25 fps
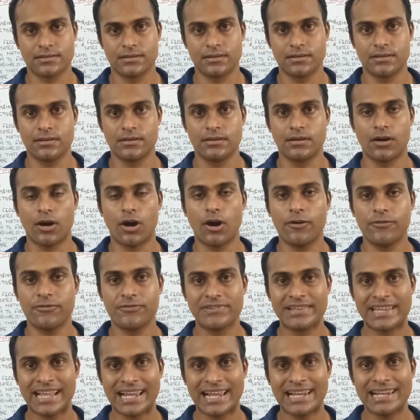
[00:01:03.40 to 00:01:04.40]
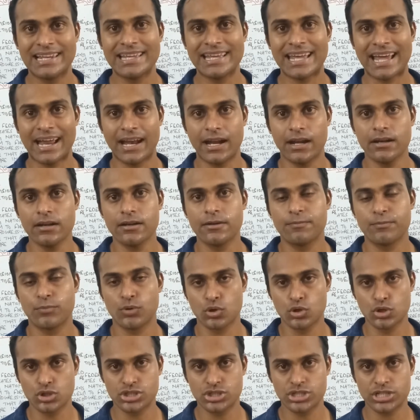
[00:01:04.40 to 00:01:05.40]
of Delhi and
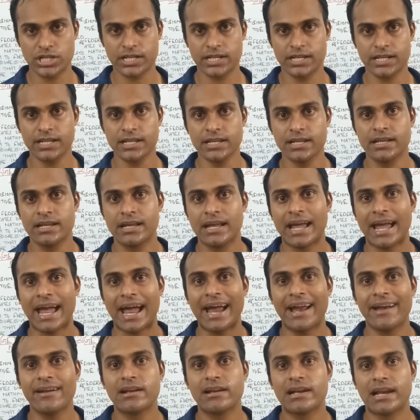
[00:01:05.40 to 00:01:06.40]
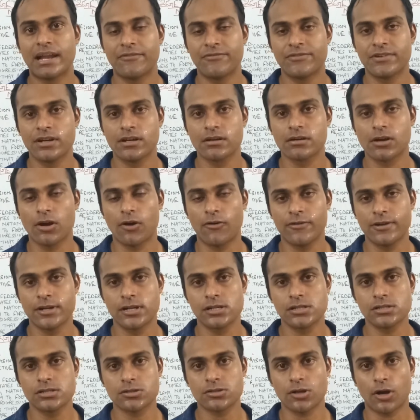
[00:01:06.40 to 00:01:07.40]
Puducherry and lieutenant
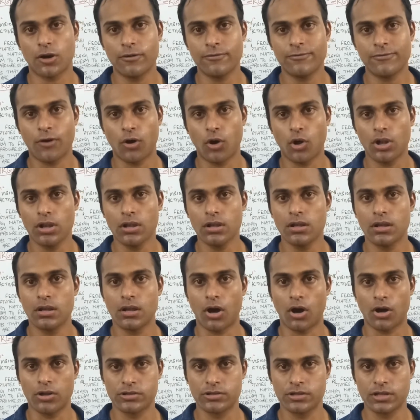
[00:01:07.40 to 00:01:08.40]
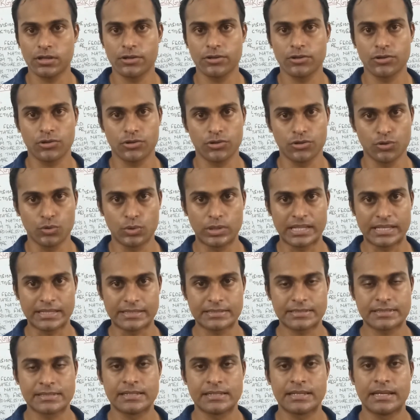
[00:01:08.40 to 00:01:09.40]
governors of all other
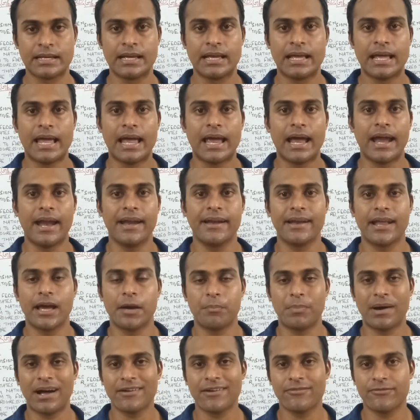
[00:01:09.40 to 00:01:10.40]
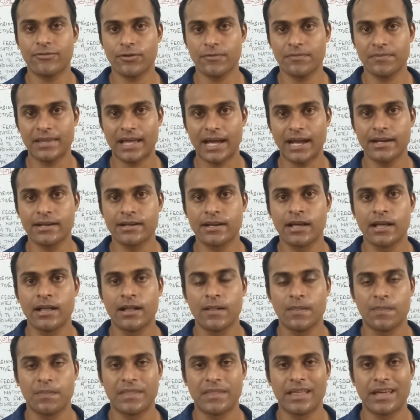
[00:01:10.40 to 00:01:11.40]
UTs. And apart from
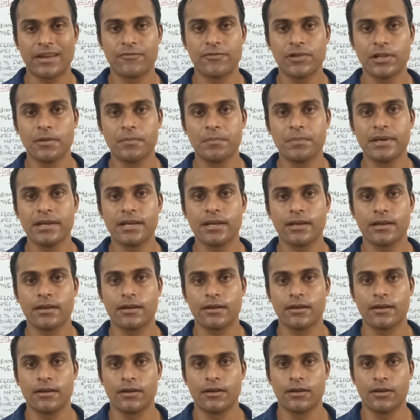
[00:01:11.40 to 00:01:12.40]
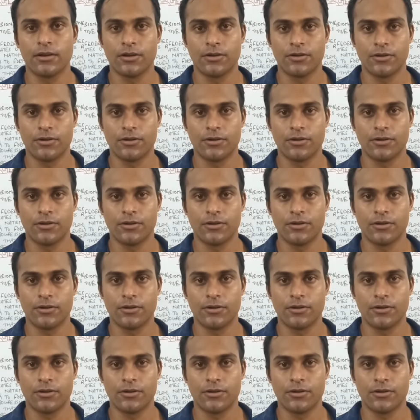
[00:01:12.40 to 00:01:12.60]
that, there will be